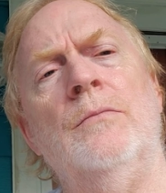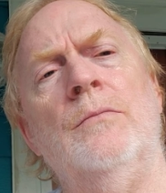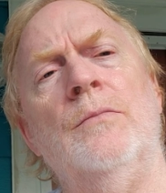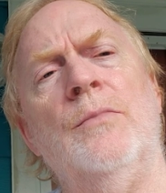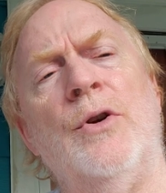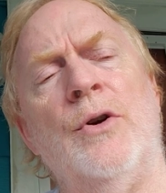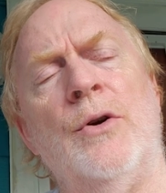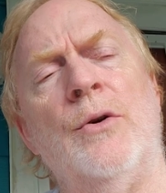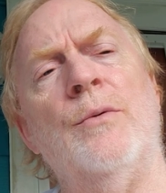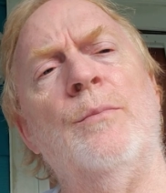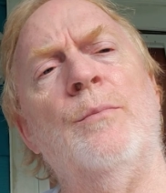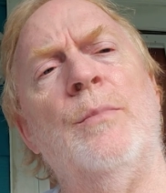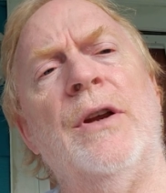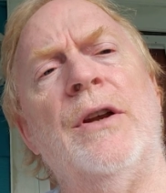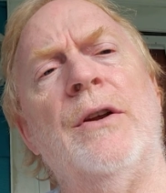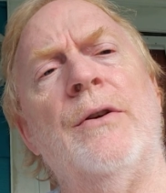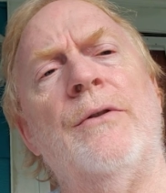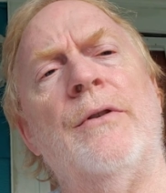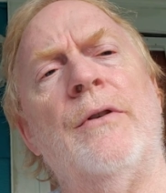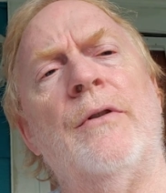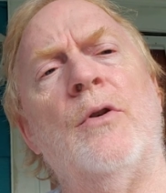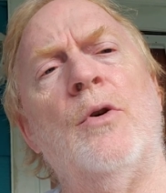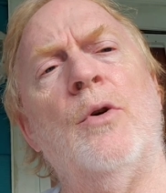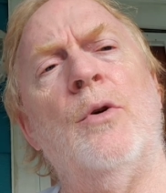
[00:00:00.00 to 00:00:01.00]
you know
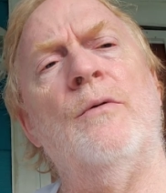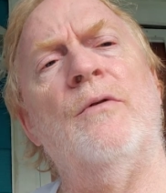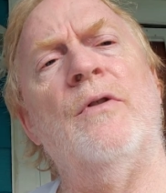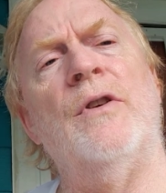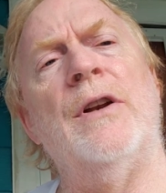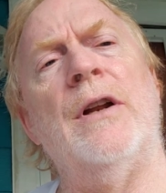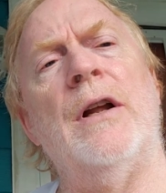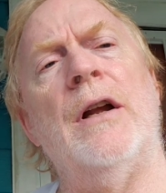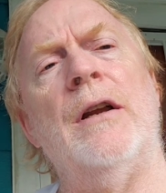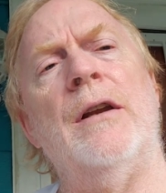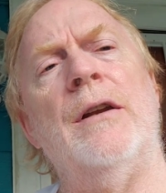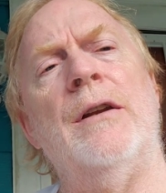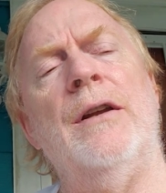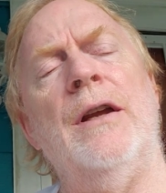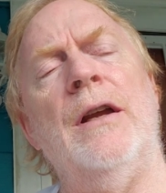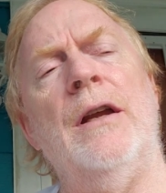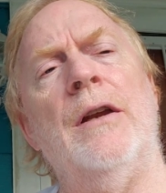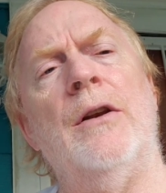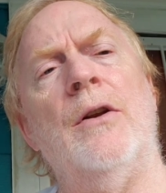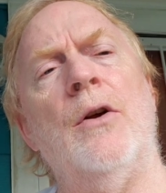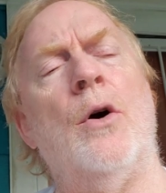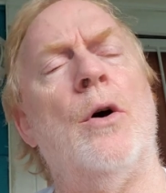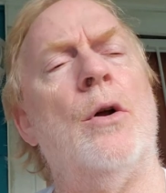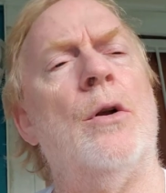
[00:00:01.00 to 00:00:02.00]
because of
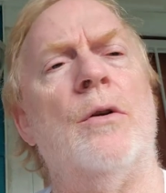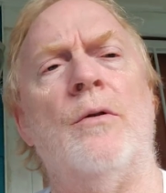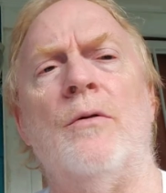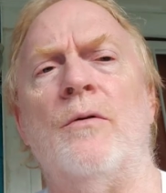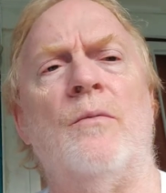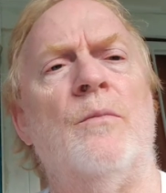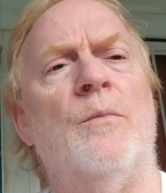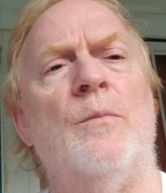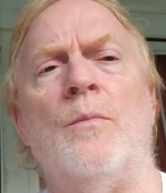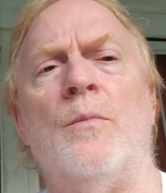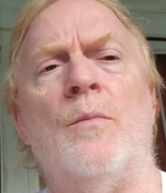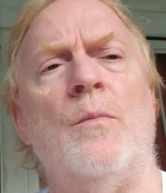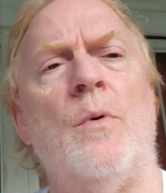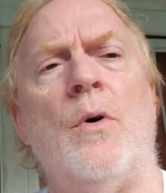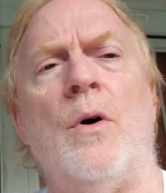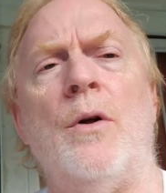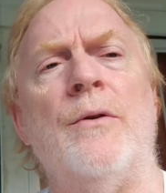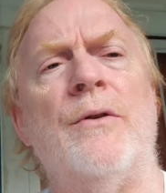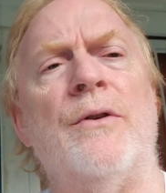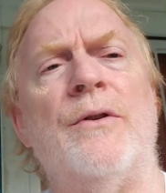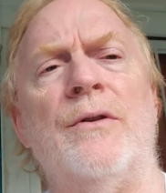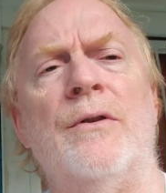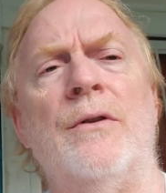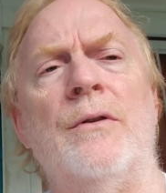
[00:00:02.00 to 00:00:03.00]
covid-19 all of them
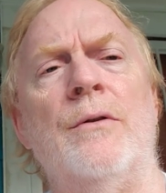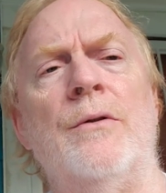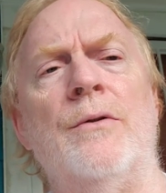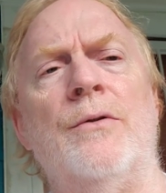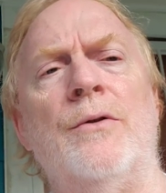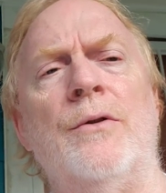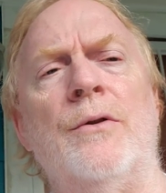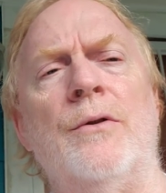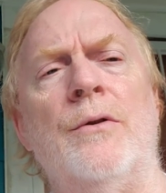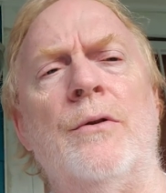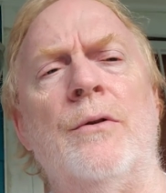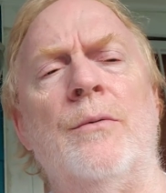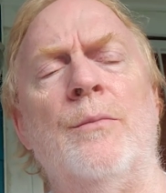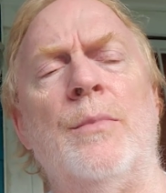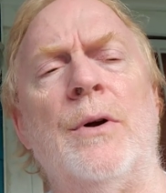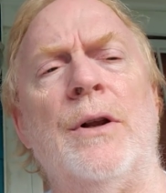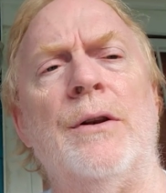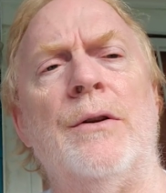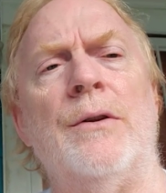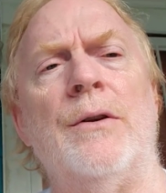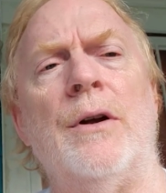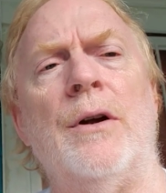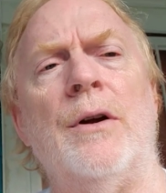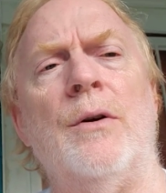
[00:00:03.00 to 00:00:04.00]
all of them. but
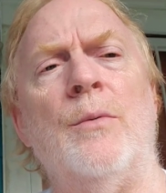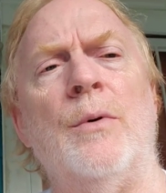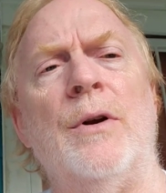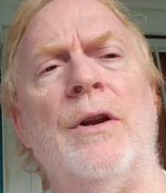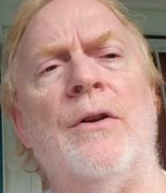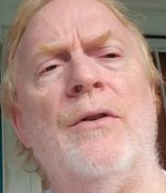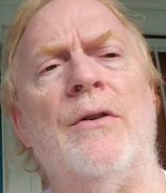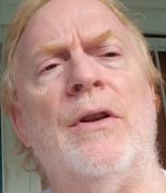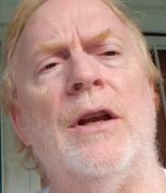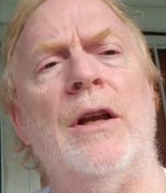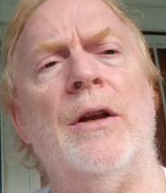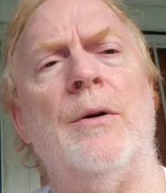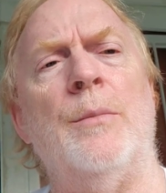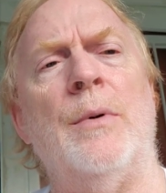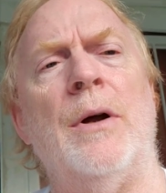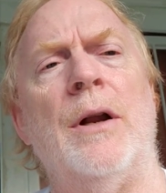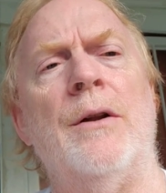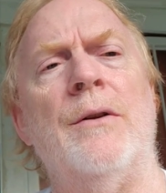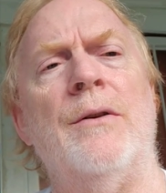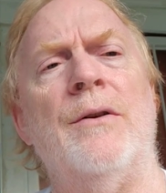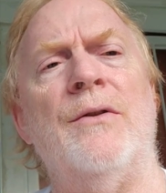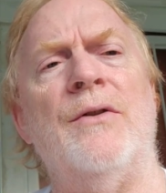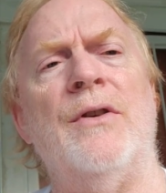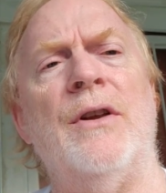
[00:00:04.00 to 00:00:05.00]
uh, when you think
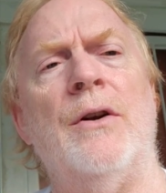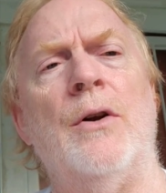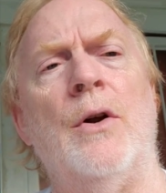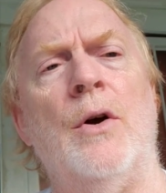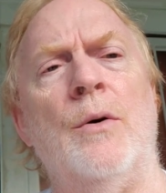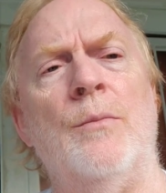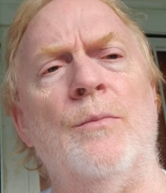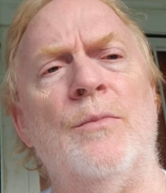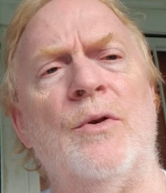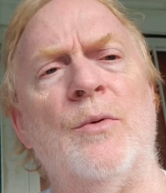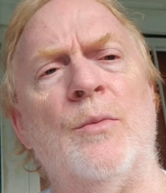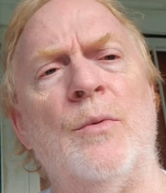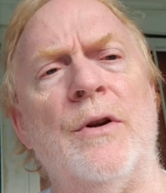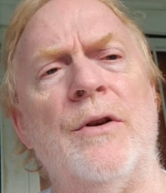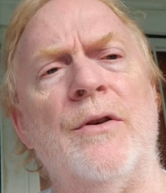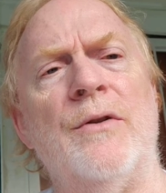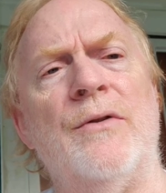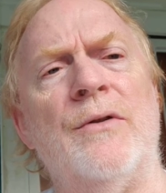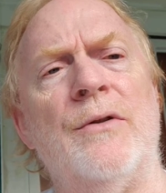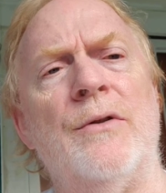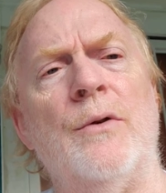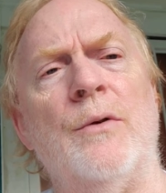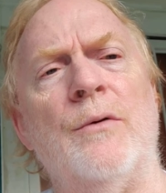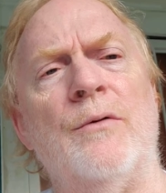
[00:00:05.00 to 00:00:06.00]
about it they're sent home to where
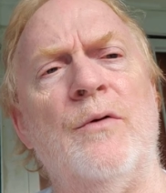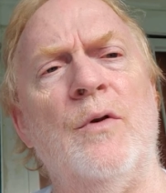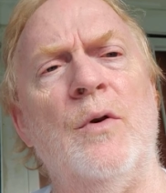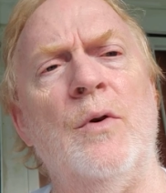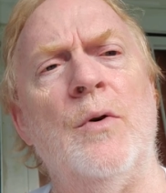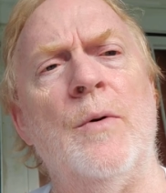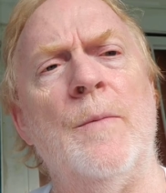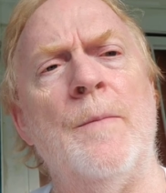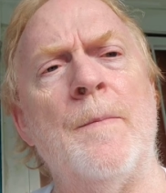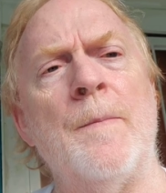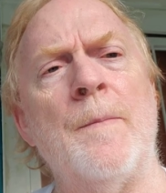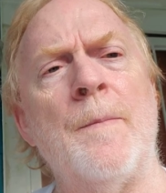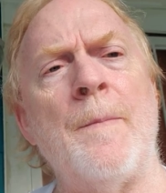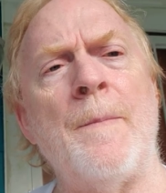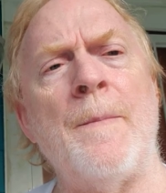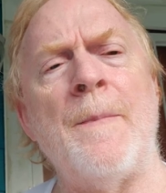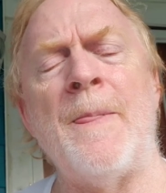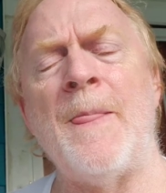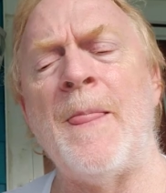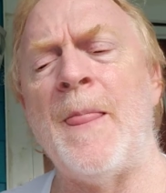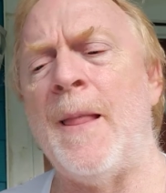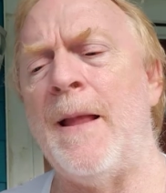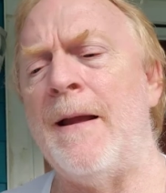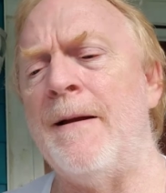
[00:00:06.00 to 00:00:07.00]
there's no food
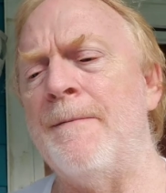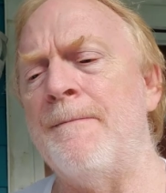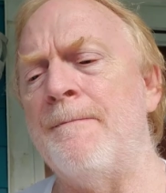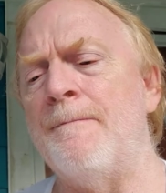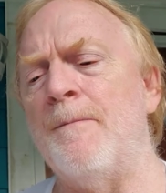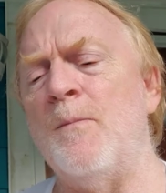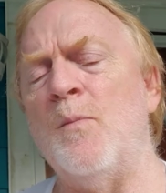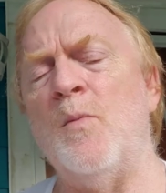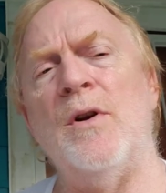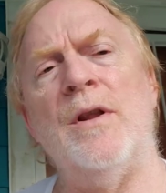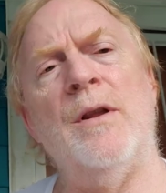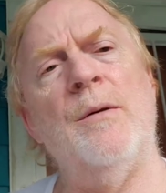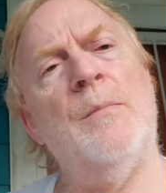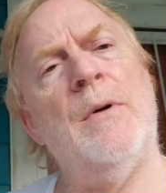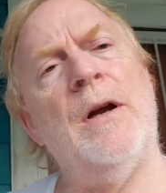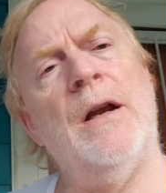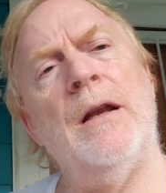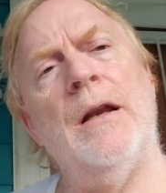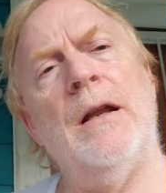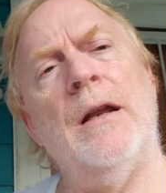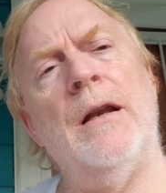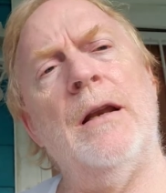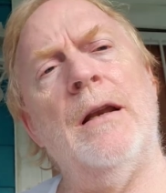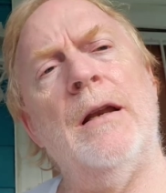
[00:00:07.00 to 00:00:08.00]
where they
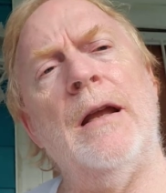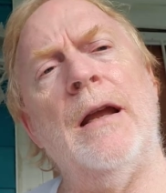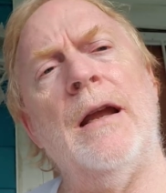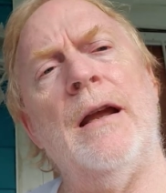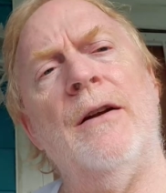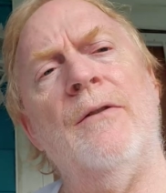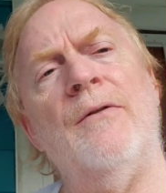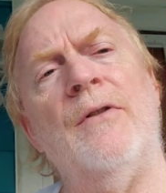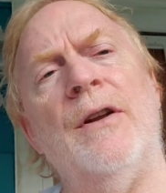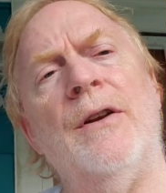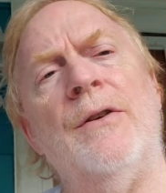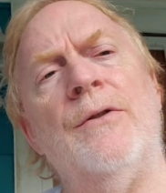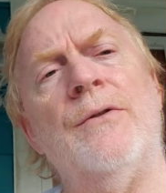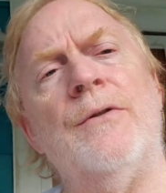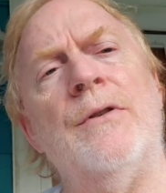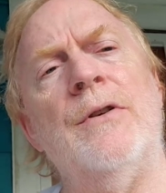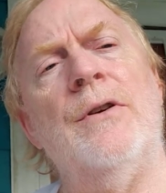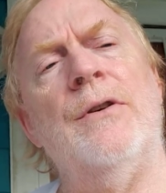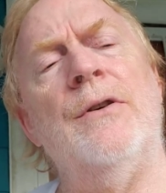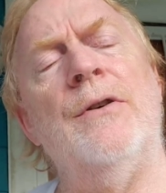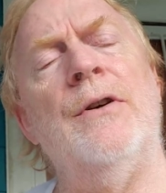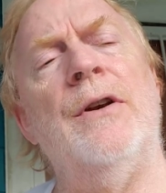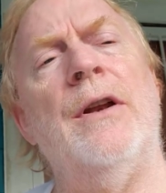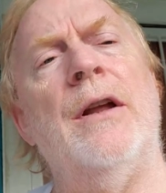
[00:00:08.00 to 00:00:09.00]
might not have
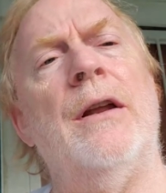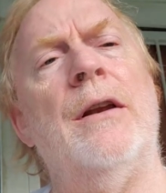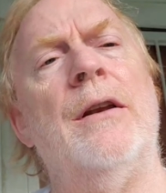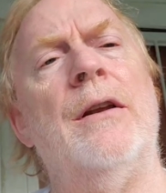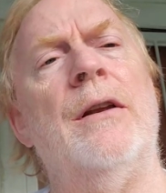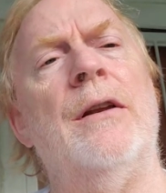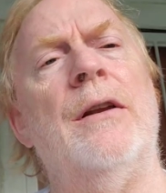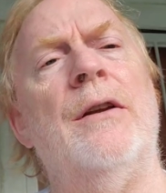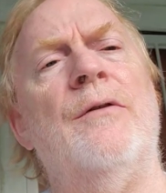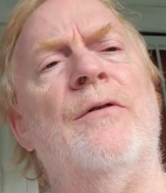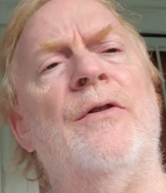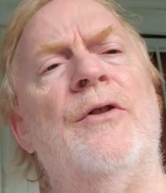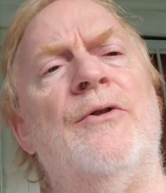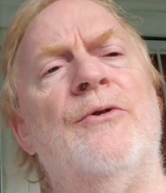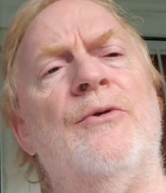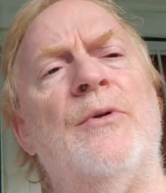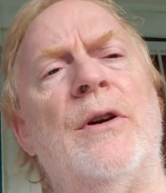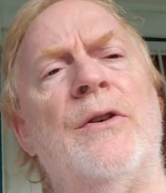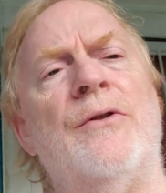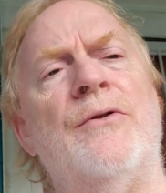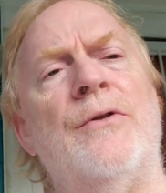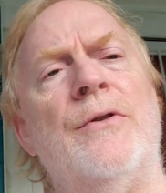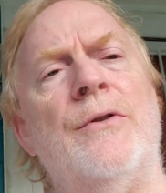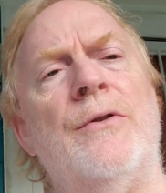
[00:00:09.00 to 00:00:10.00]
internet
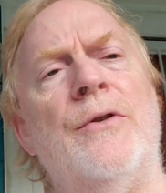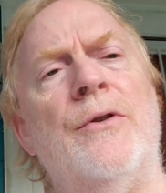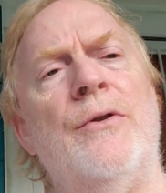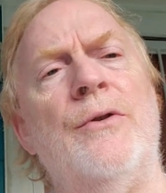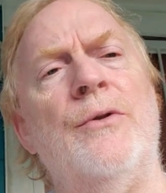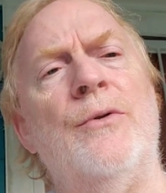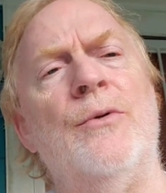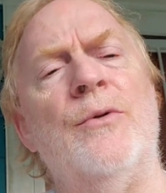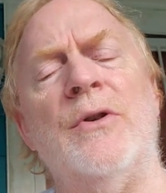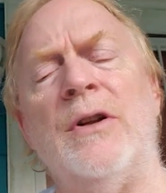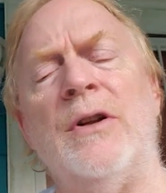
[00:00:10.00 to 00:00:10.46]
infrastructure to do